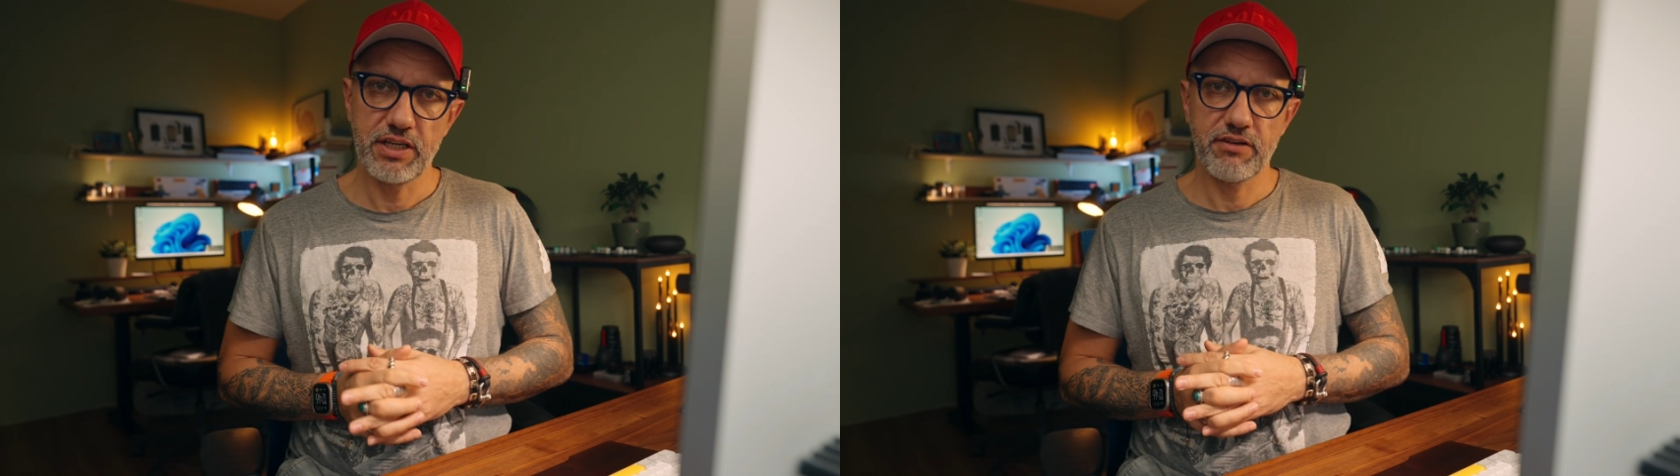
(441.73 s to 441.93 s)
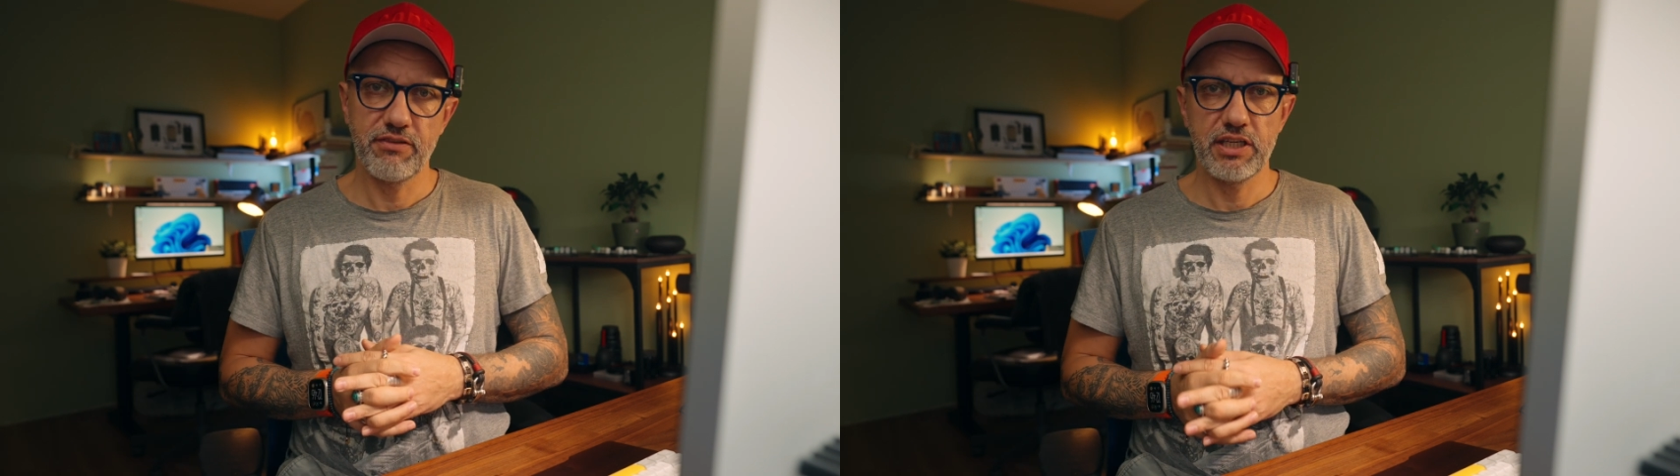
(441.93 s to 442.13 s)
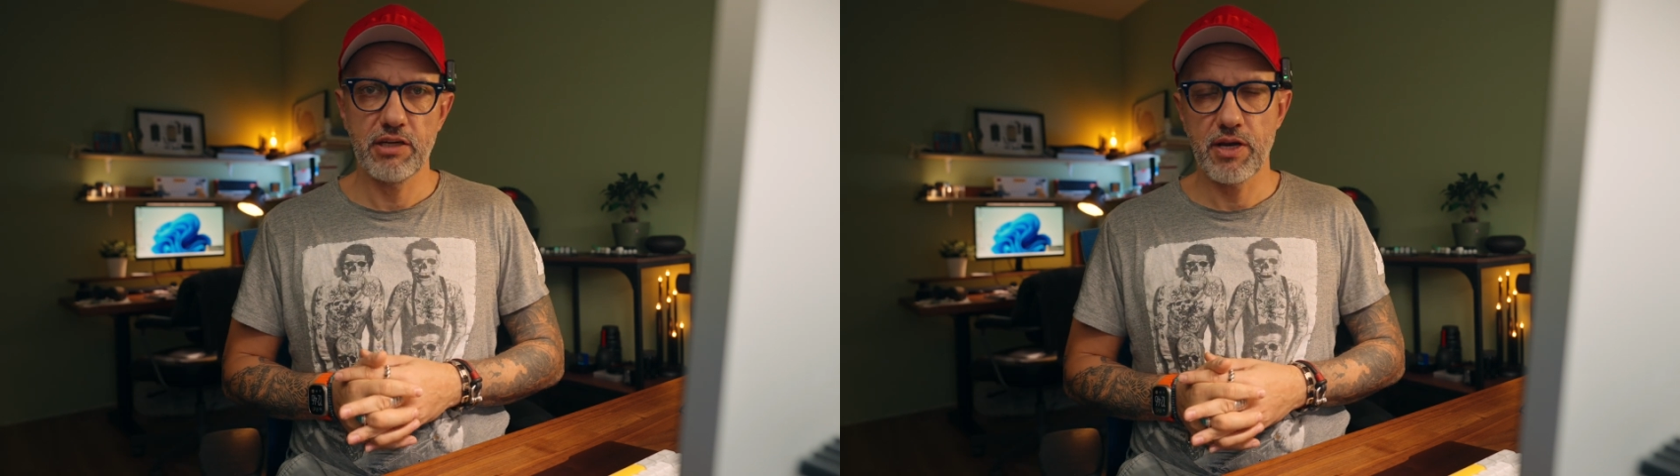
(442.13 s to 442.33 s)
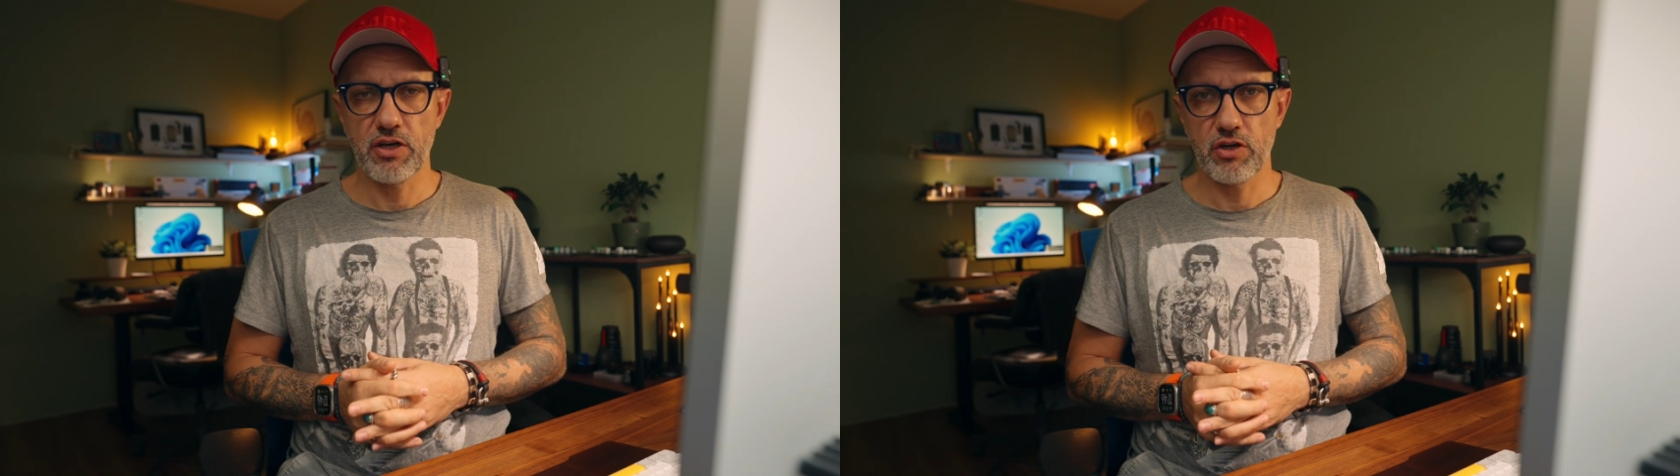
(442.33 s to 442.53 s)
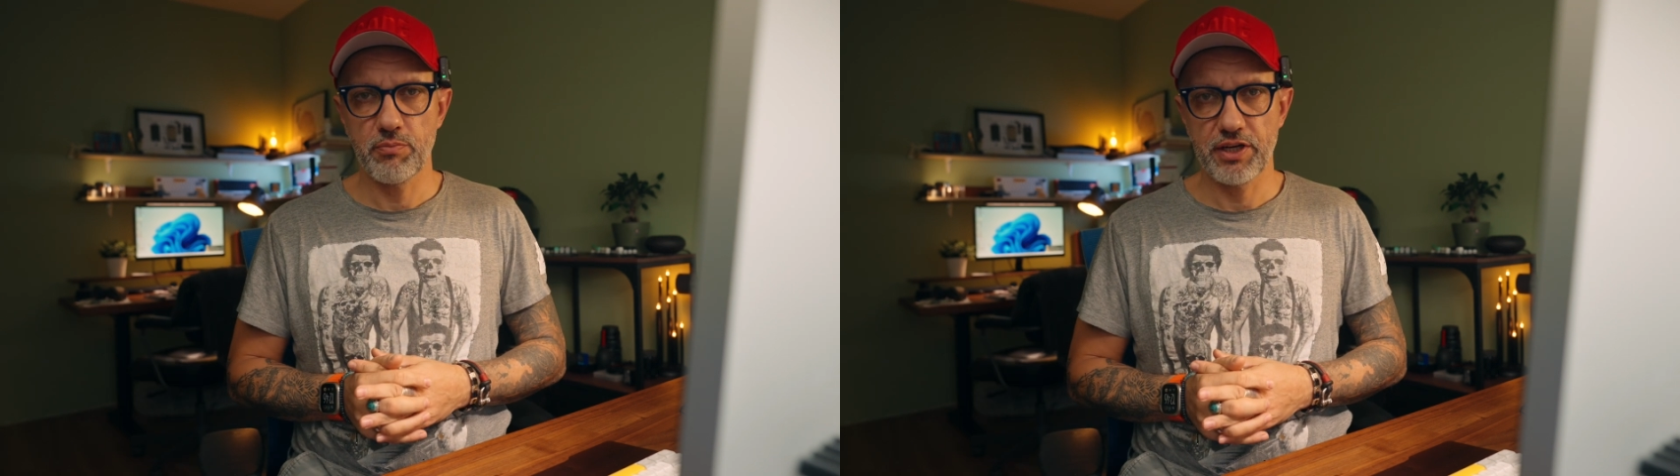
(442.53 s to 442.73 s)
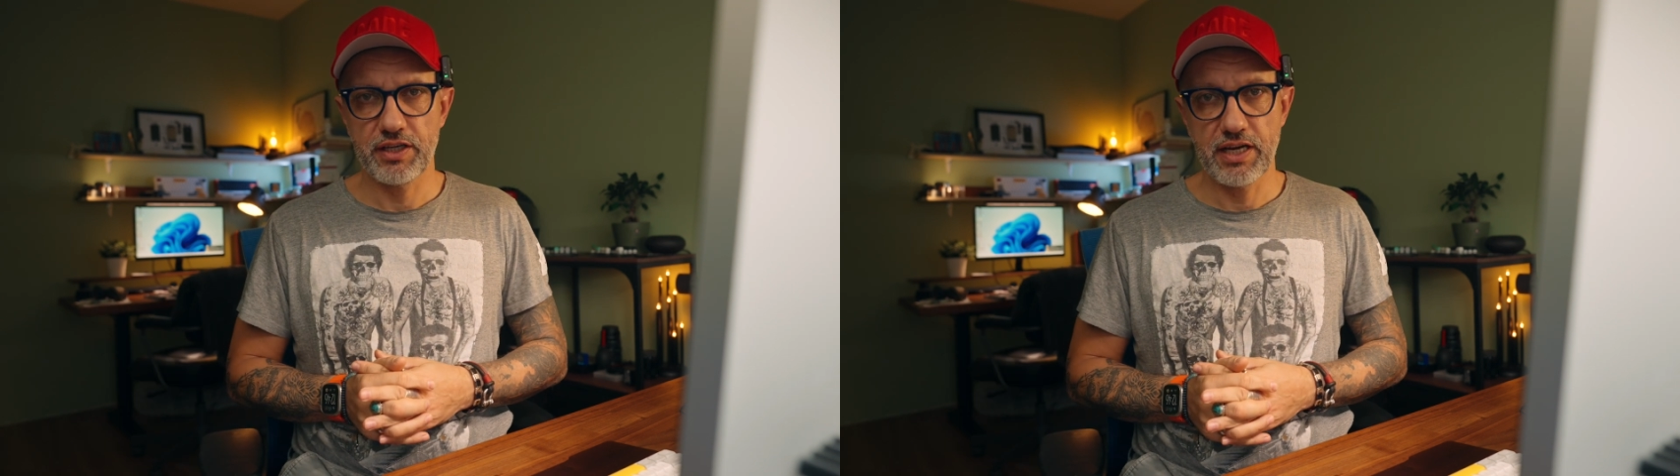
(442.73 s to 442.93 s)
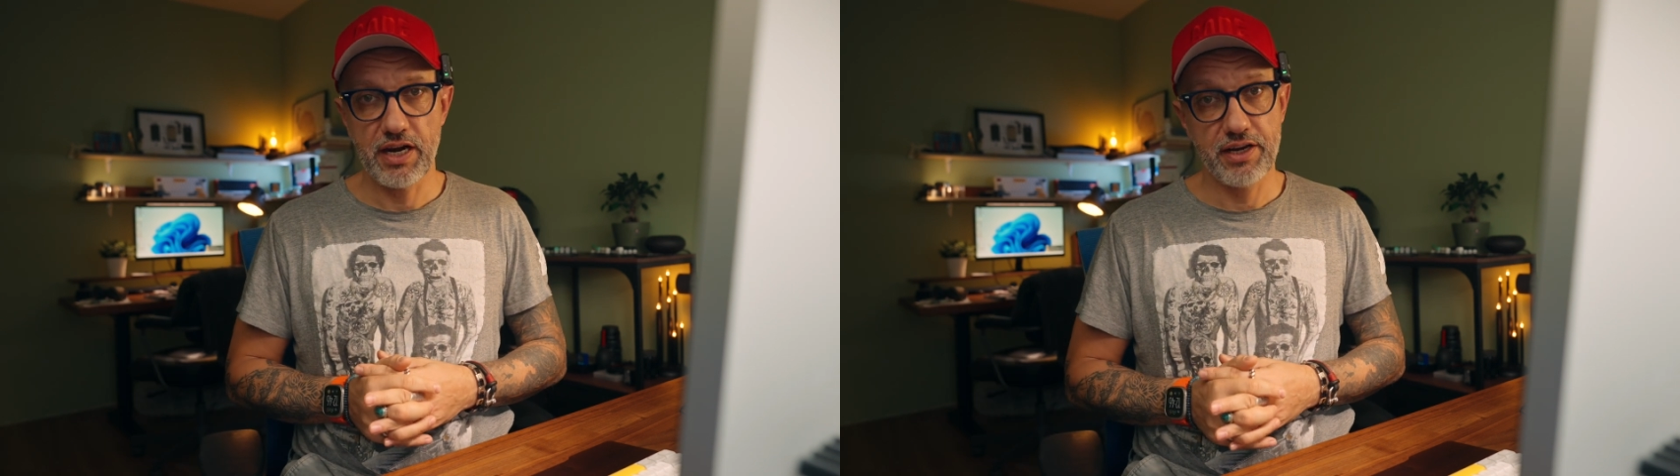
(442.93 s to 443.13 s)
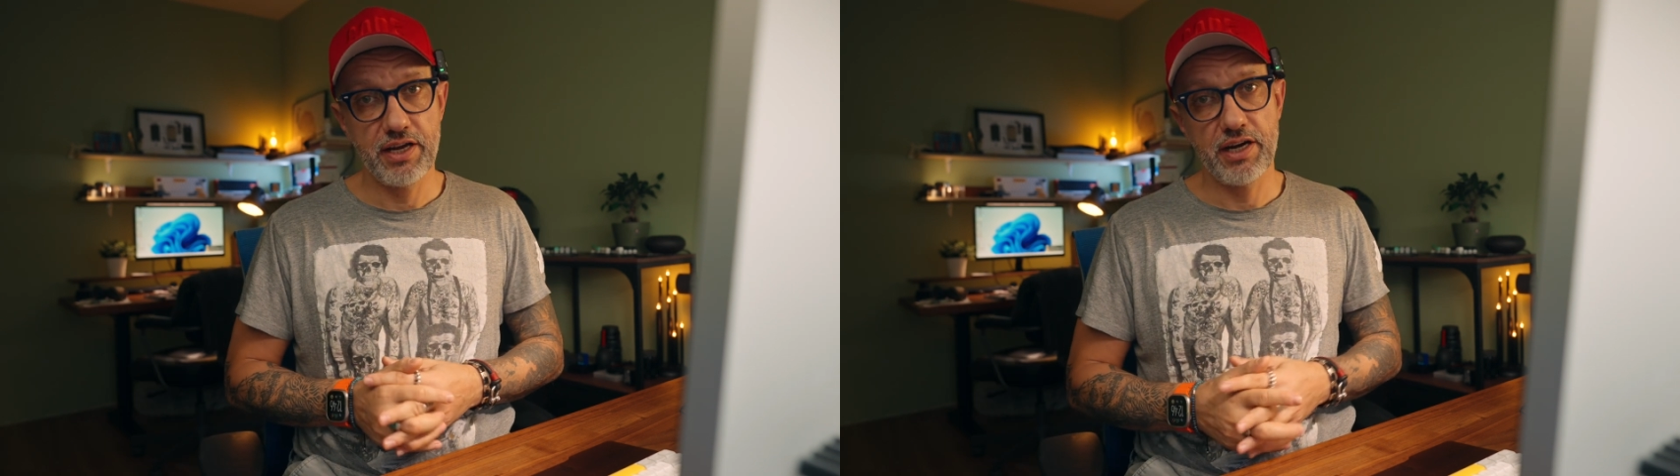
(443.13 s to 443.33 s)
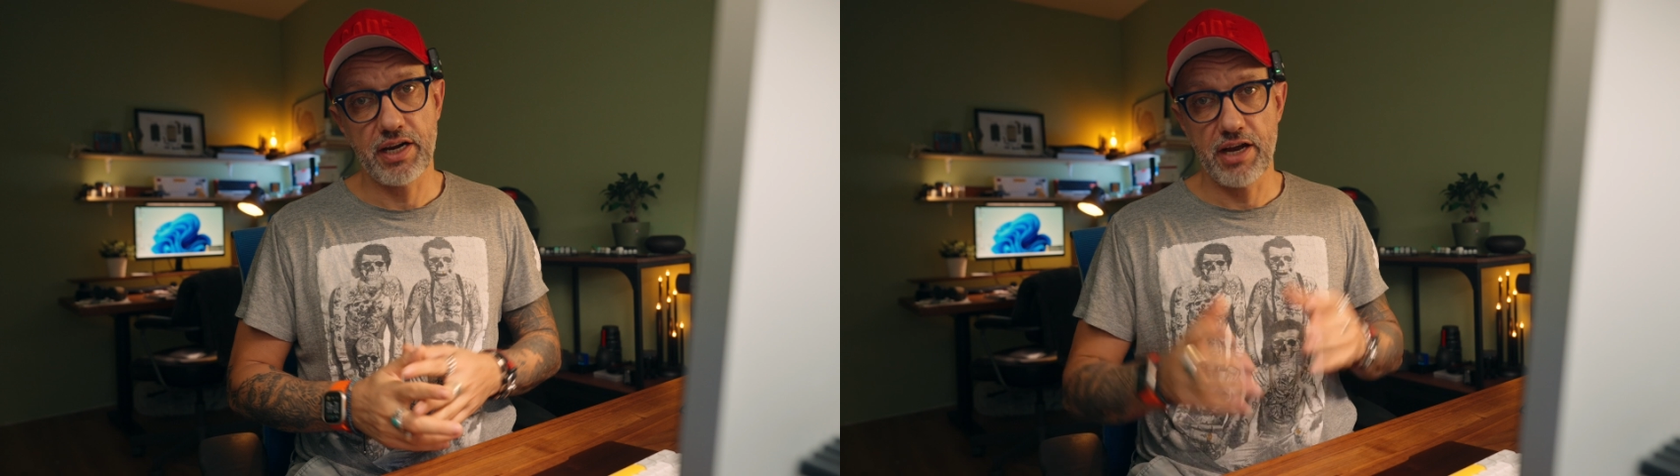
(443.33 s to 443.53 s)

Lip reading: quitting my corporate career,